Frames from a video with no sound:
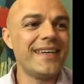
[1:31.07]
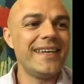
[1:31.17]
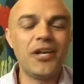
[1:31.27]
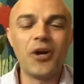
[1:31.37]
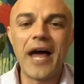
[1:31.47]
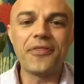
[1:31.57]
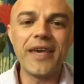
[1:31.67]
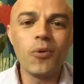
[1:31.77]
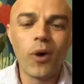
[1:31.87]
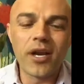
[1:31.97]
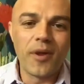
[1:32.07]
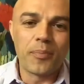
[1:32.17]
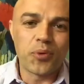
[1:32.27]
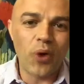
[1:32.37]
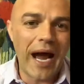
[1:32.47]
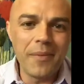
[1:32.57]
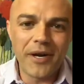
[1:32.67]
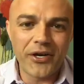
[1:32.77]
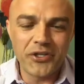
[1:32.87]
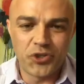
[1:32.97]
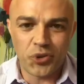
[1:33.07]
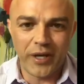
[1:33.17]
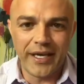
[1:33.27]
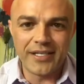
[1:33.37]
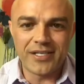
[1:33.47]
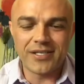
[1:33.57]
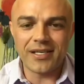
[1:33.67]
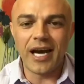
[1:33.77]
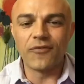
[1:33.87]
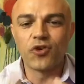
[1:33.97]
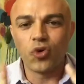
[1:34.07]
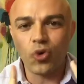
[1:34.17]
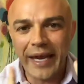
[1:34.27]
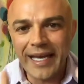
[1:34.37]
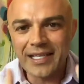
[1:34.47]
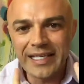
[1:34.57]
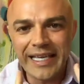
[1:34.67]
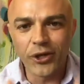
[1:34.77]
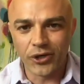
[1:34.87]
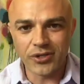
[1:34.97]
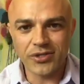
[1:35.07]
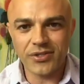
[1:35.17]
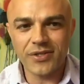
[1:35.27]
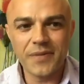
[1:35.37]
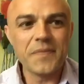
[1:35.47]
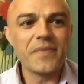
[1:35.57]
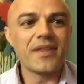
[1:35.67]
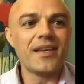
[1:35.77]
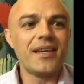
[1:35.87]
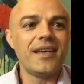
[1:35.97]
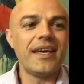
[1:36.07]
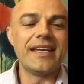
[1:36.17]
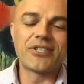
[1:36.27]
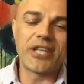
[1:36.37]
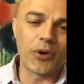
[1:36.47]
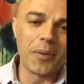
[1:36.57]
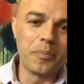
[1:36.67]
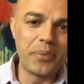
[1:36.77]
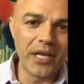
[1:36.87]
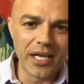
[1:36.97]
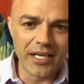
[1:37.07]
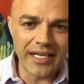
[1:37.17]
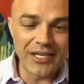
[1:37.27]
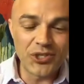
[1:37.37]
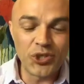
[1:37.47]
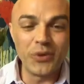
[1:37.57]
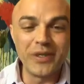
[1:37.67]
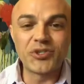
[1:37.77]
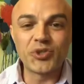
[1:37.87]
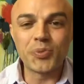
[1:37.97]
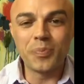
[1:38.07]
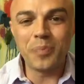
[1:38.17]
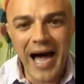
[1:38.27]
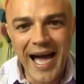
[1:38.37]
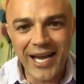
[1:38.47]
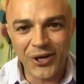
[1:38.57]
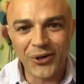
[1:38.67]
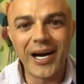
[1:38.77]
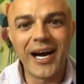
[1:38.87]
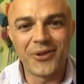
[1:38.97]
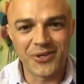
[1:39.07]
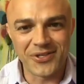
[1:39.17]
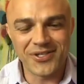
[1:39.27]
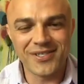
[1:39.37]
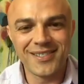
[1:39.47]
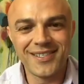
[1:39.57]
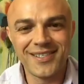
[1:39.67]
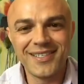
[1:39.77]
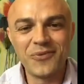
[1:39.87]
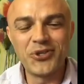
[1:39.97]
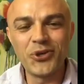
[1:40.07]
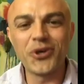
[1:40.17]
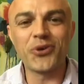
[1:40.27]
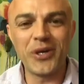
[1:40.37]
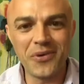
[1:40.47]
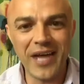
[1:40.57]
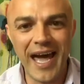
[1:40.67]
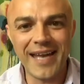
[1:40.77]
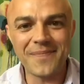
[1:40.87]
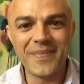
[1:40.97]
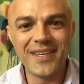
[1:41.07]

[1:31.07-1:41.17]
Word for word: You know, I think one of the primary traits of great leaders is their ability to inspire others. Would you agree with that?